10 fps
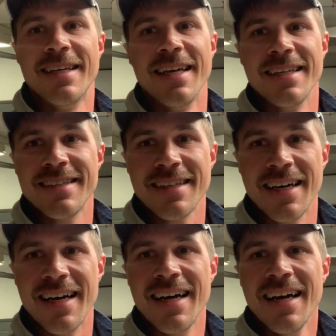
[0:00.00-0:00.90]
that
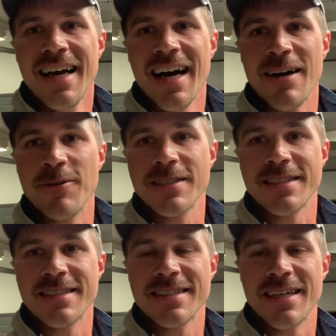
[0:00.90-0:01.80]
uh, i
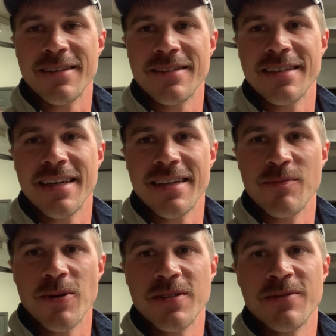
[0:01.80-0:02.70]
wasn't that uh, the
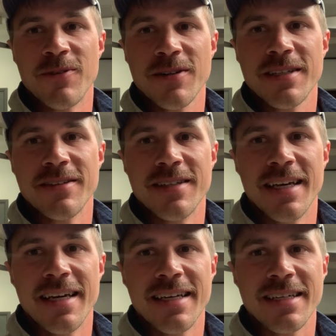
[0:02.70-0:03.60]
boat didn't work the other
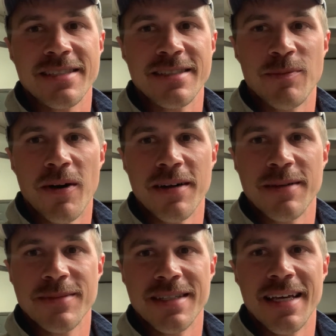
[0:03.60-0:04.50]
day he actually brought it
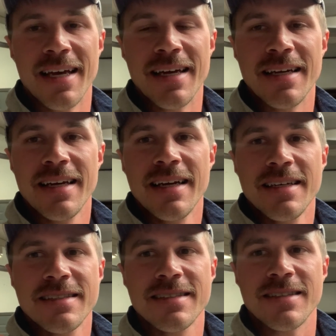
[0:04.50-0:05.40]
up today
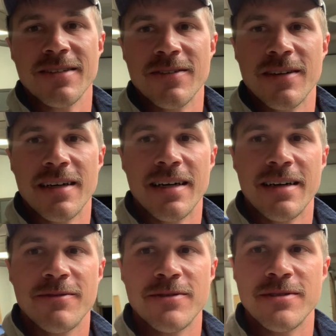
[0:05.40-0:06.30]
so uh,
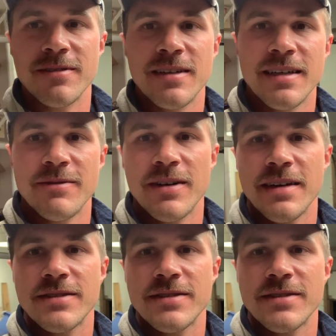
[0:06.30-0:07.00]
we'll we'll have to